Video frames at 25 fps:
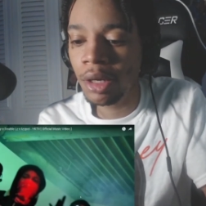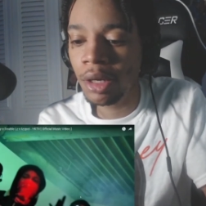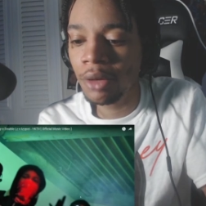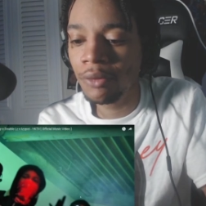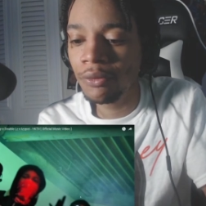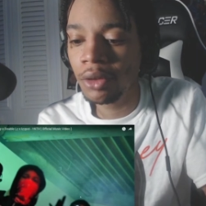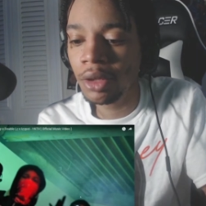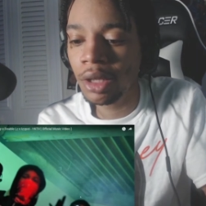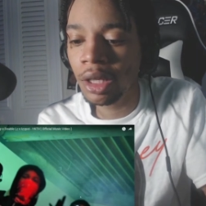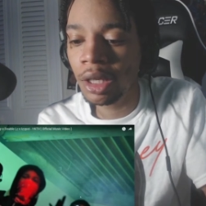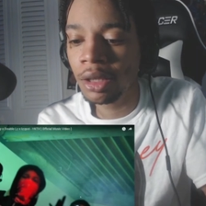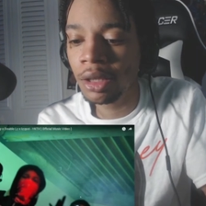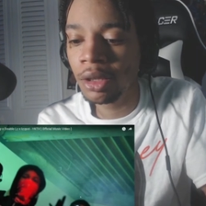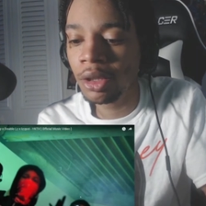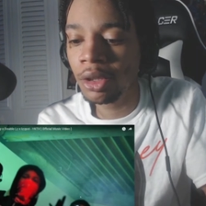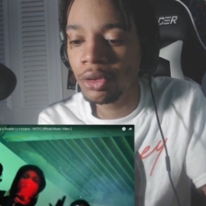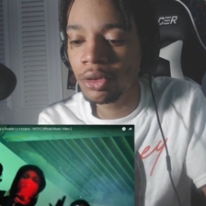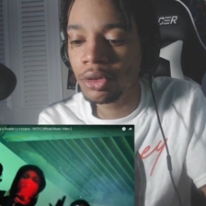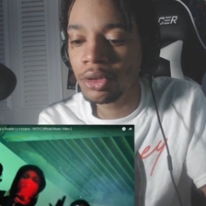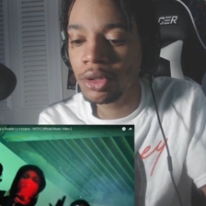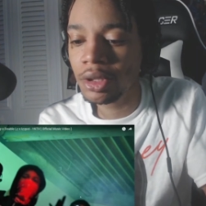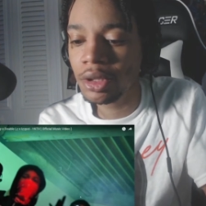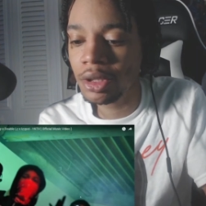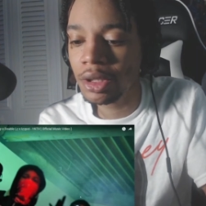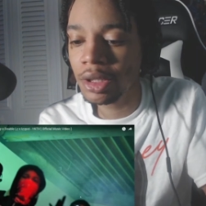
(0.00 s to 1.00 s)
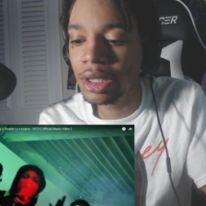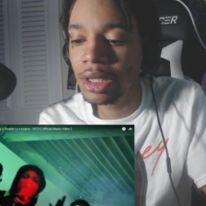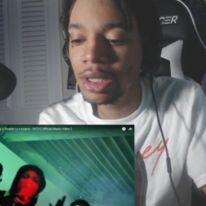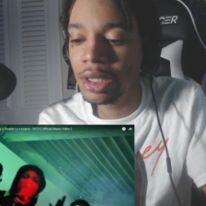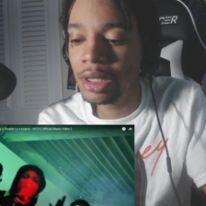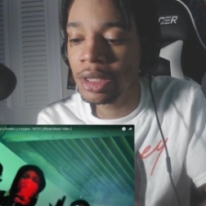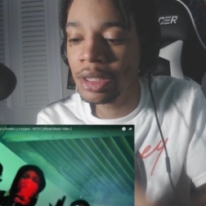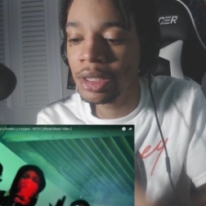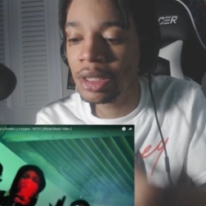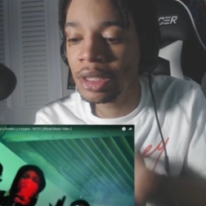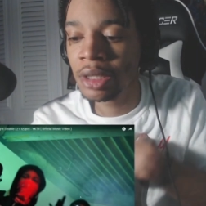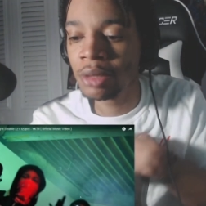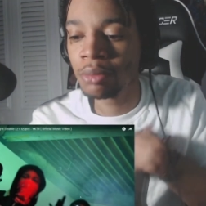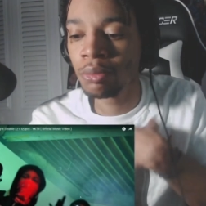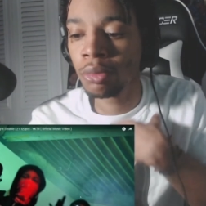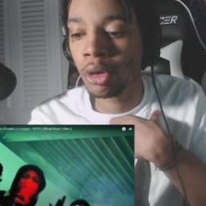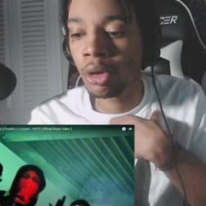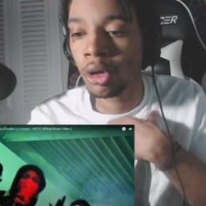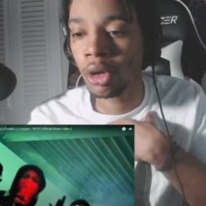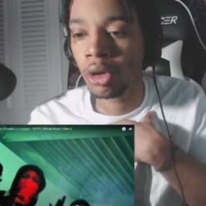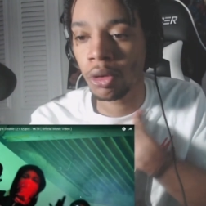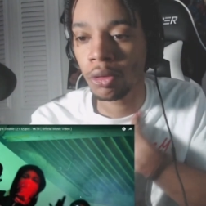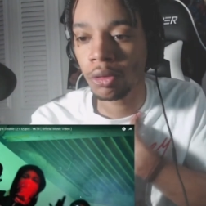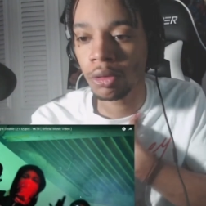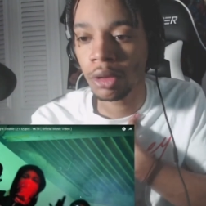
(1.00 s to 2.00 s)
I feel like Lurks, he just bought
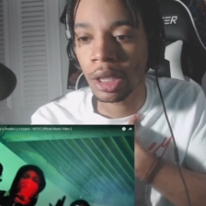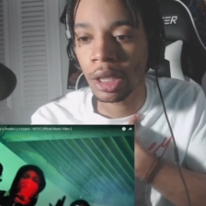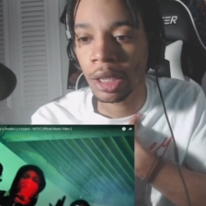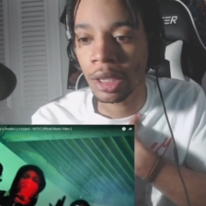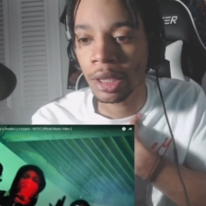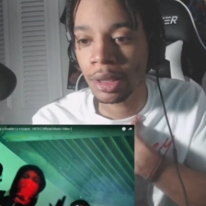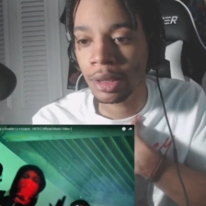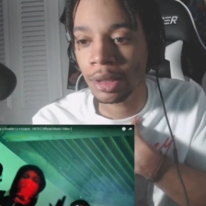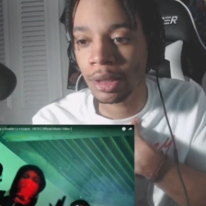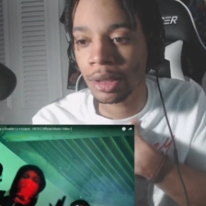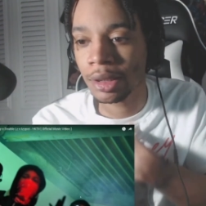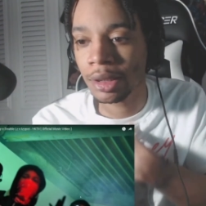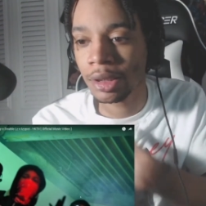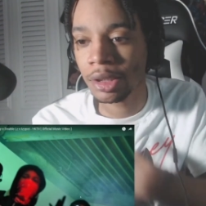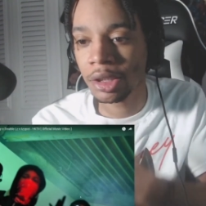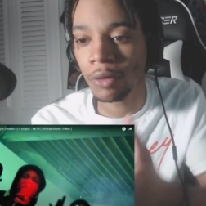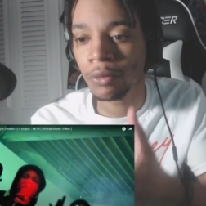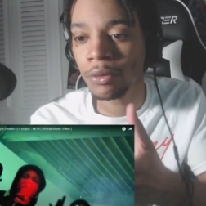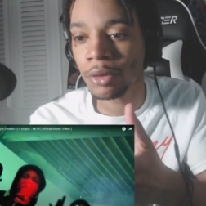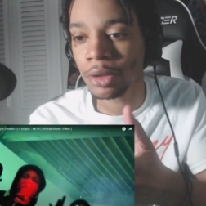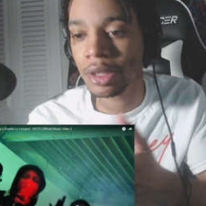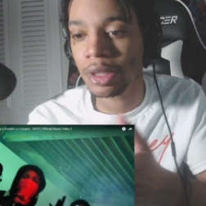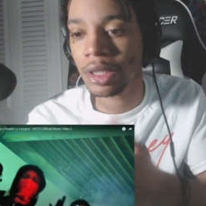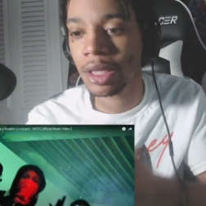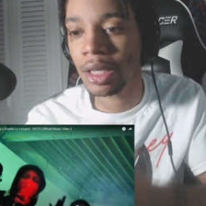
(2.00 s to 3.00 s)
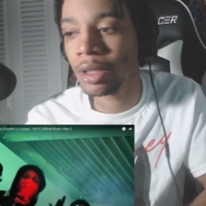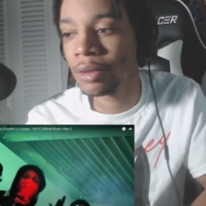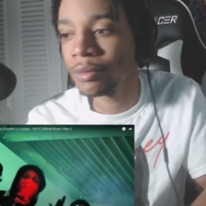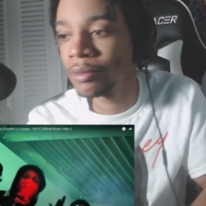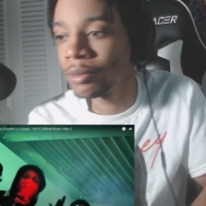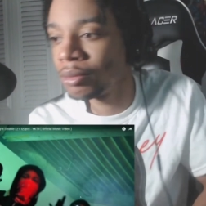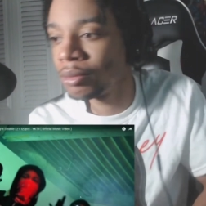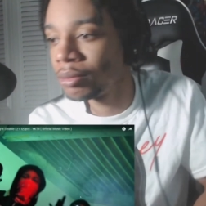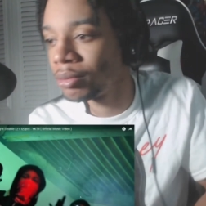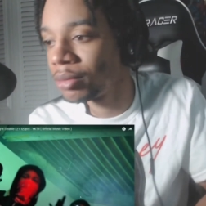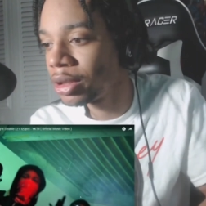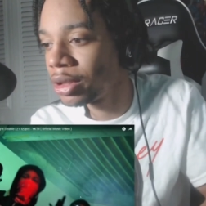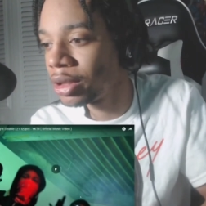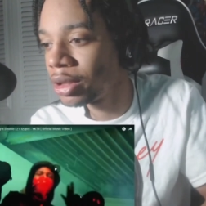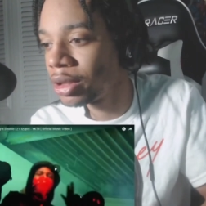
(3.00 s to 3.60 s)
oh, like a different side of him, bro.